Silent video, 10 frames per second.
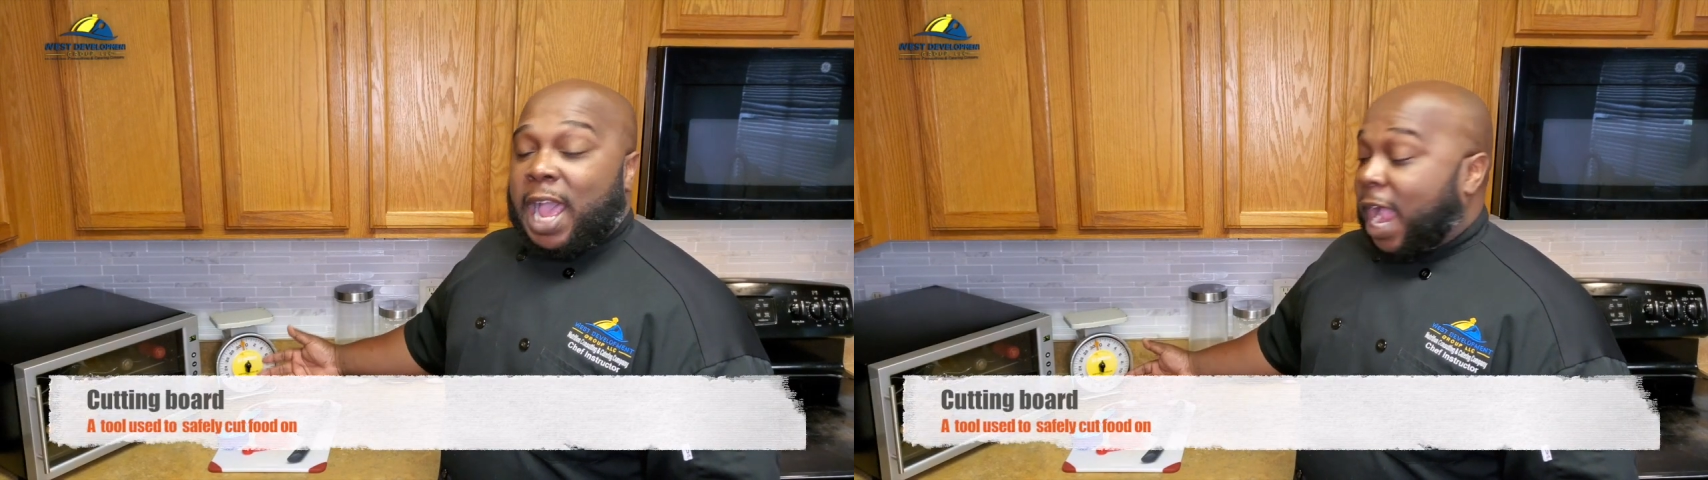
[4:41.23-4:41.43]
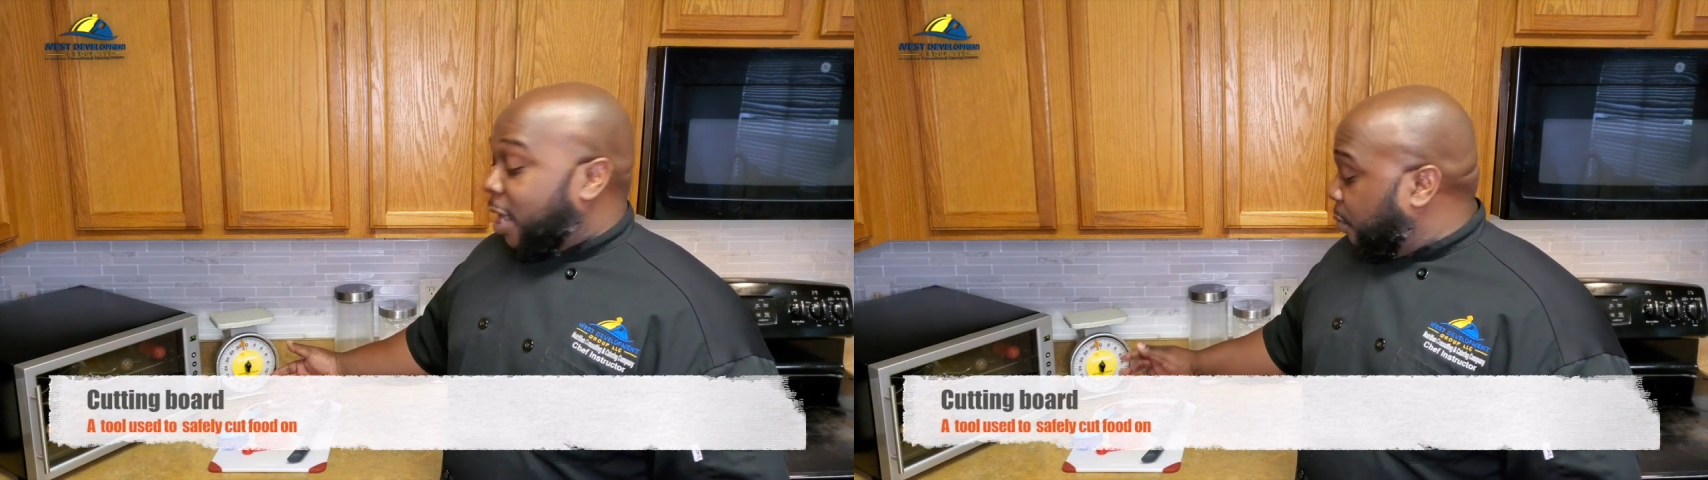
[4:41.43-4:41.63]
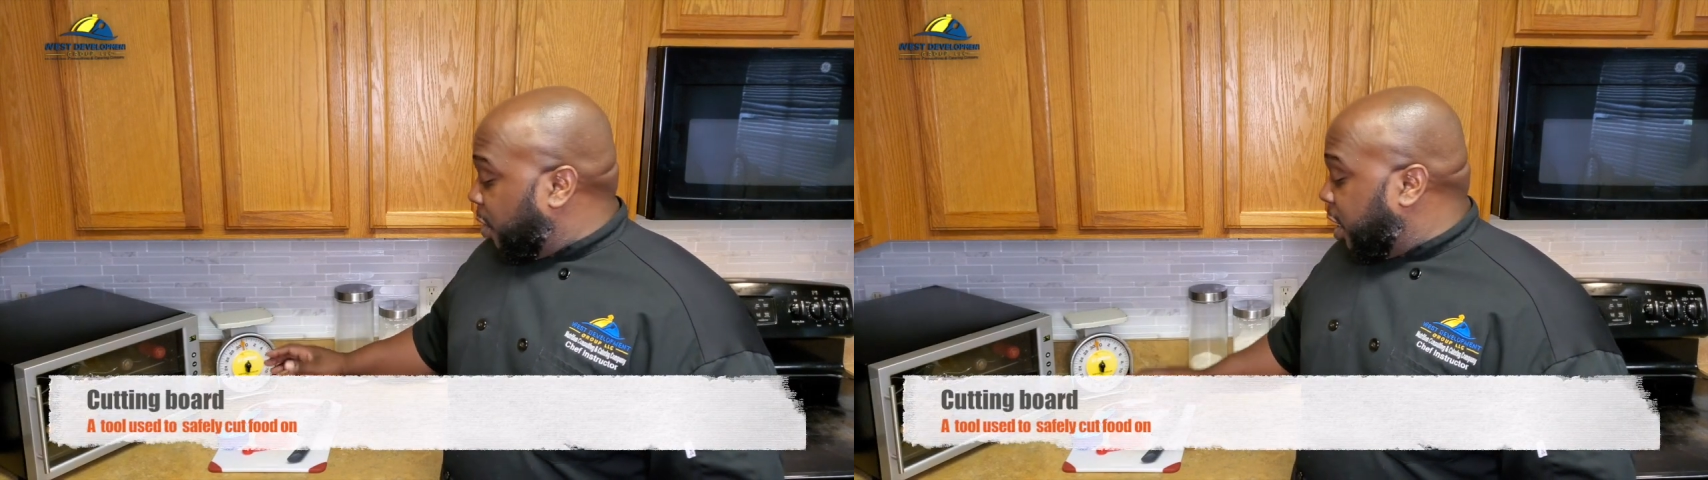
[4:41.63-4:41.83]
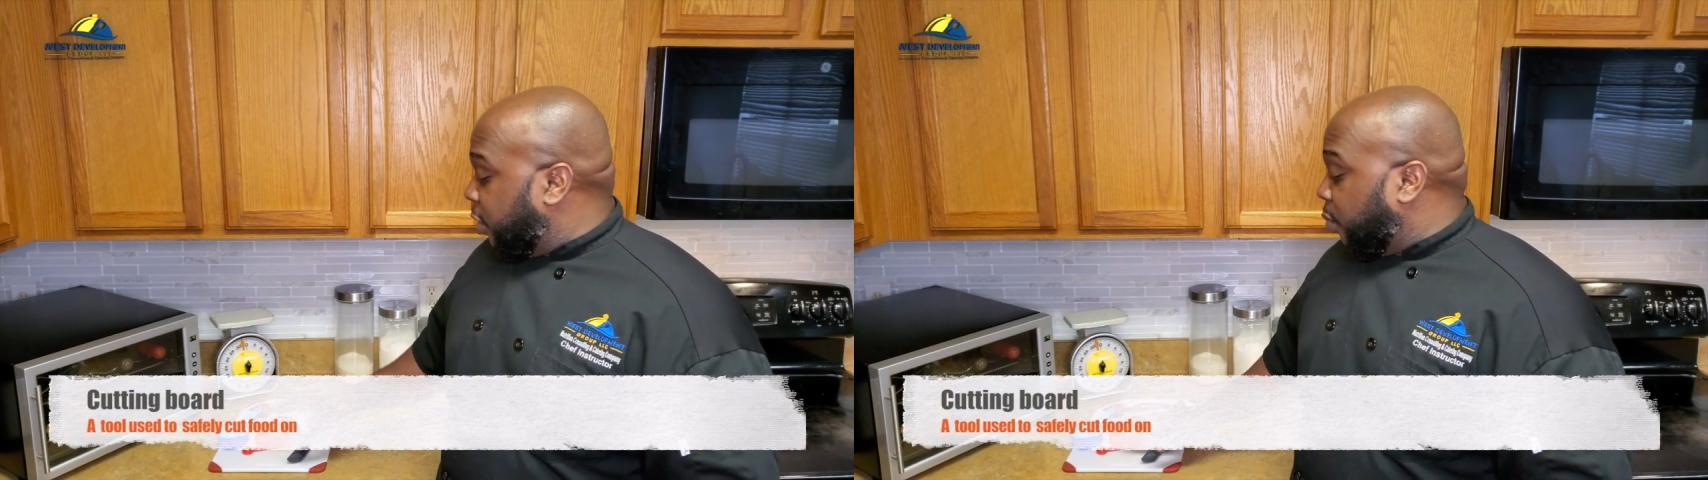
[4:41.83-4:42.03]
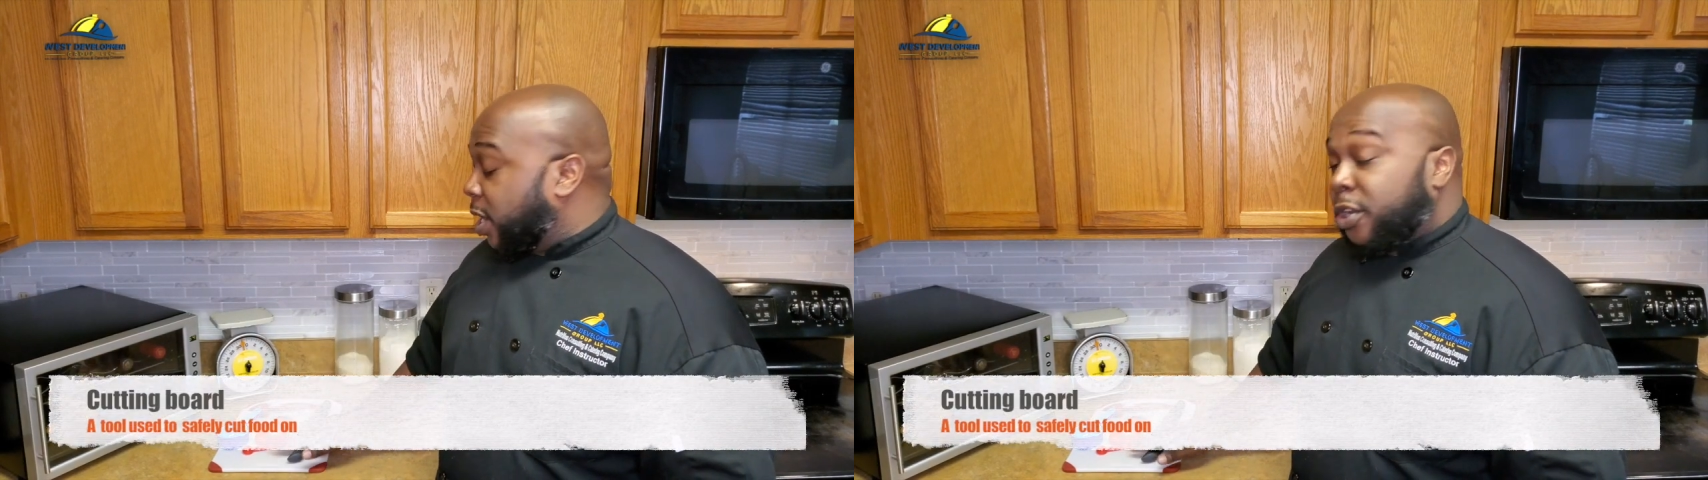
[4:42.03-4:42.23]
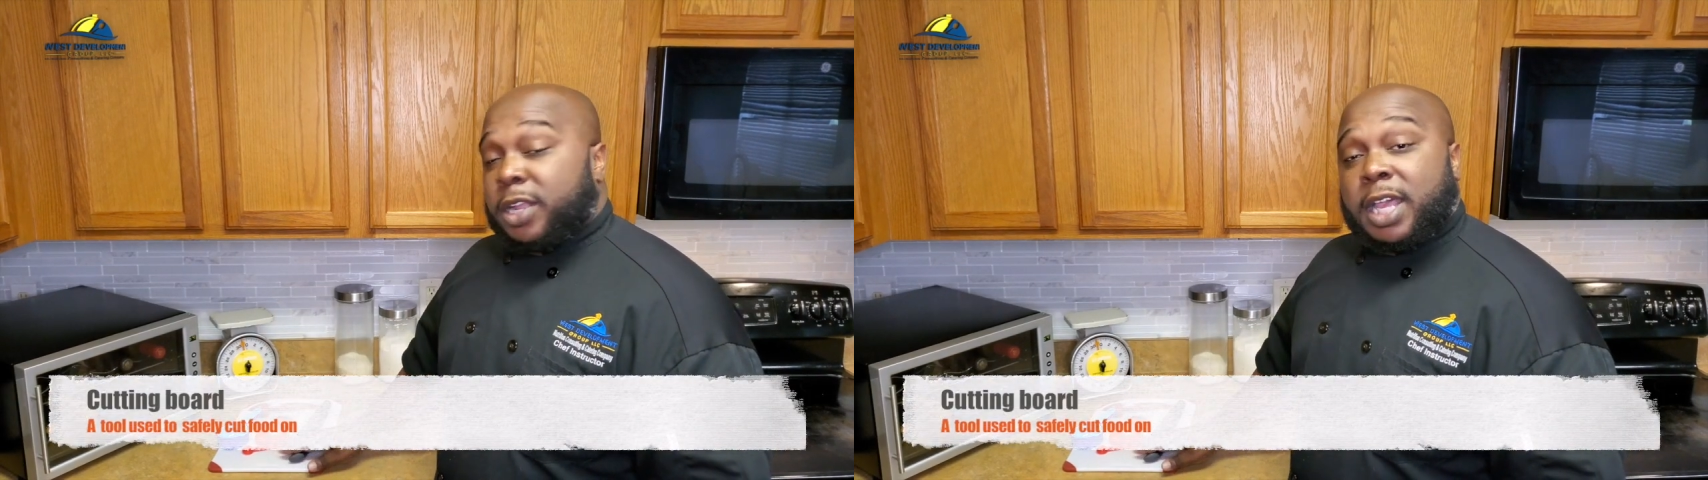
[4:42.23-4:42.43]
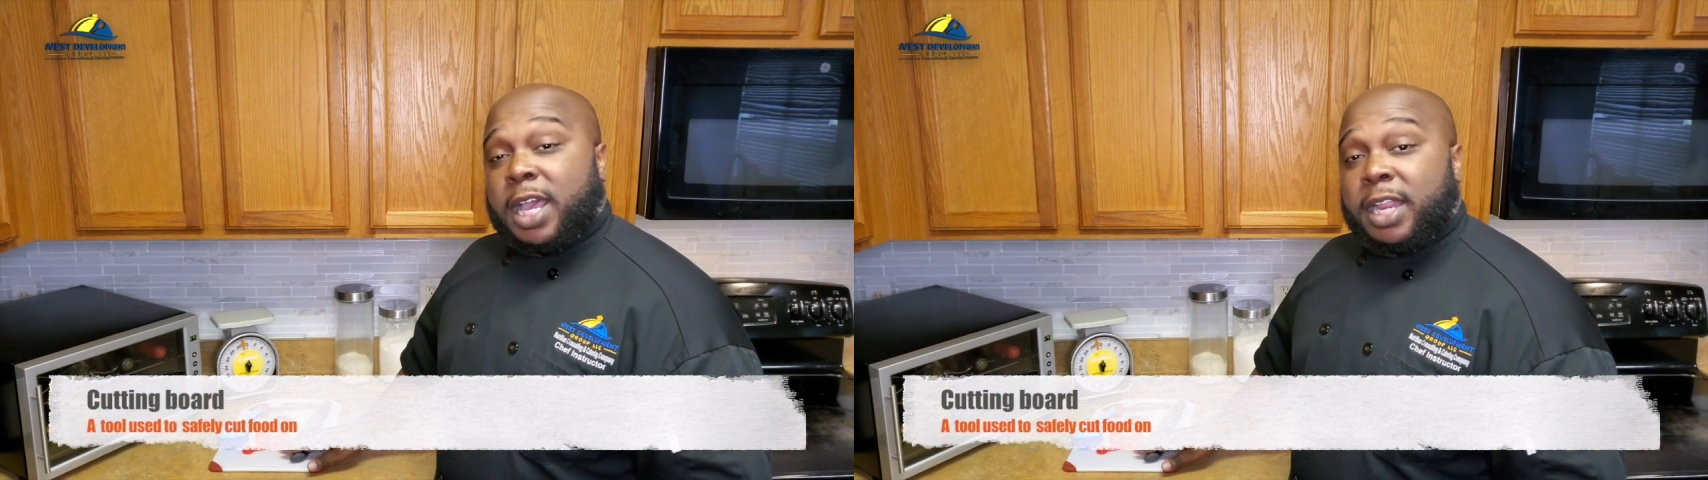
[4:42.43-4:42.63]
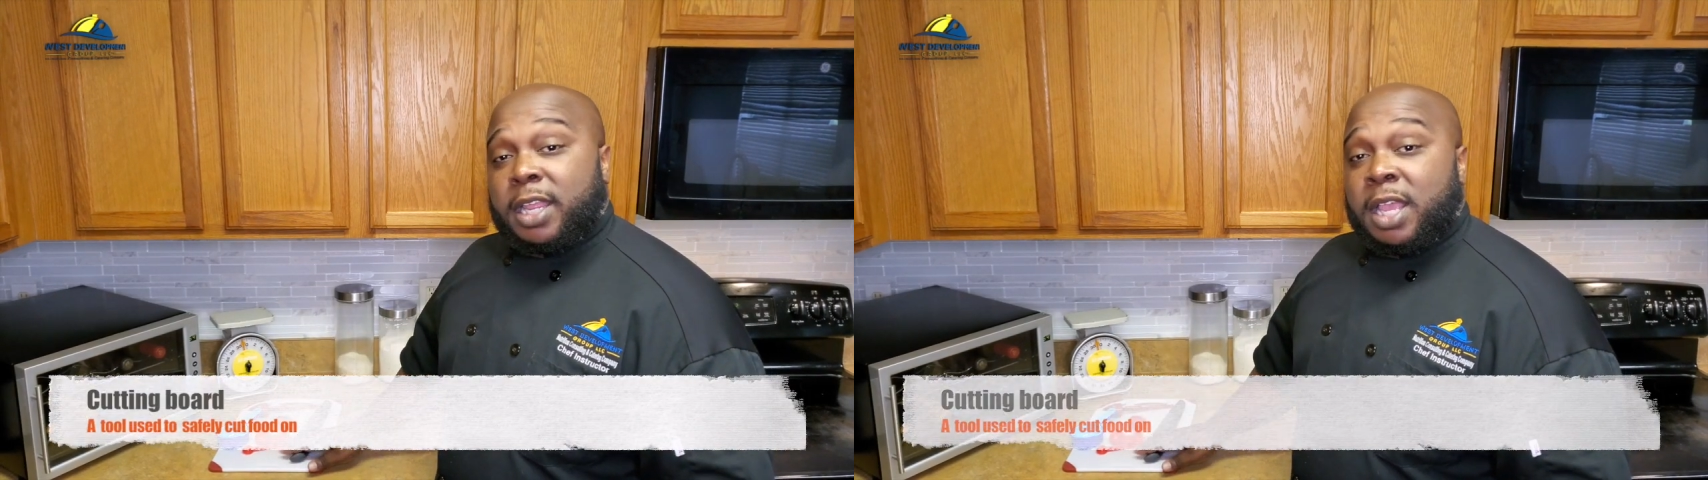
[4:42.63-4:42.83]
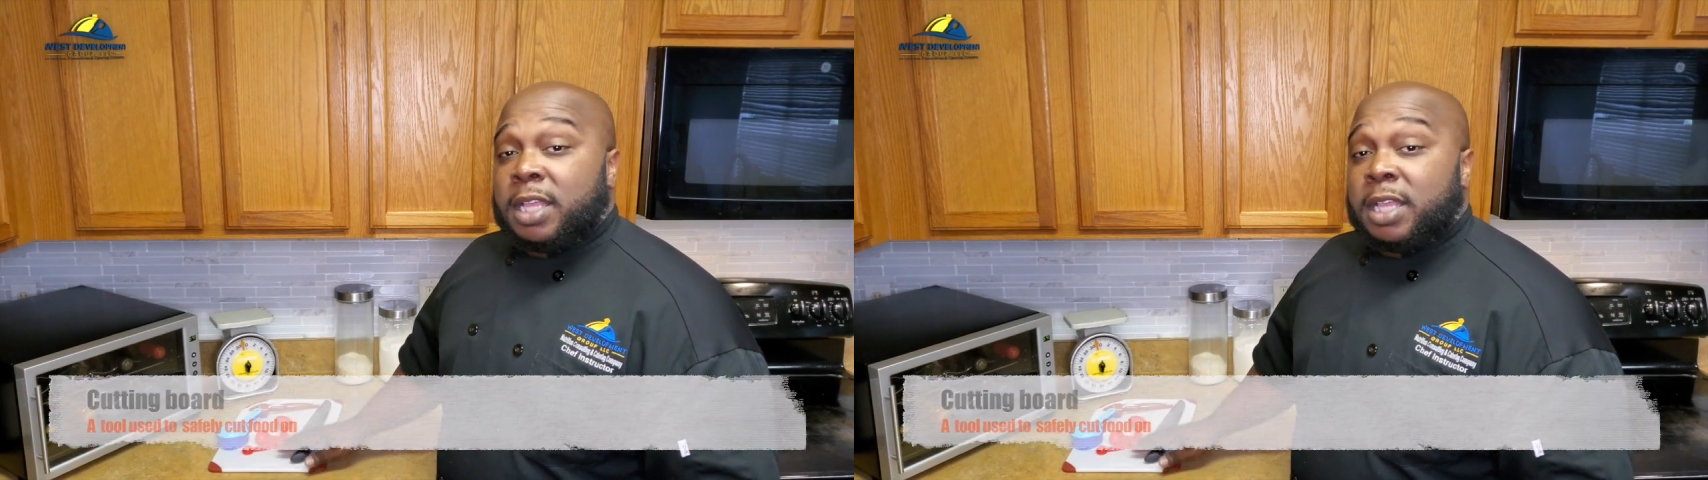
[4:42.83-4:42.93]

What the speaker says: item, either when you're cutting,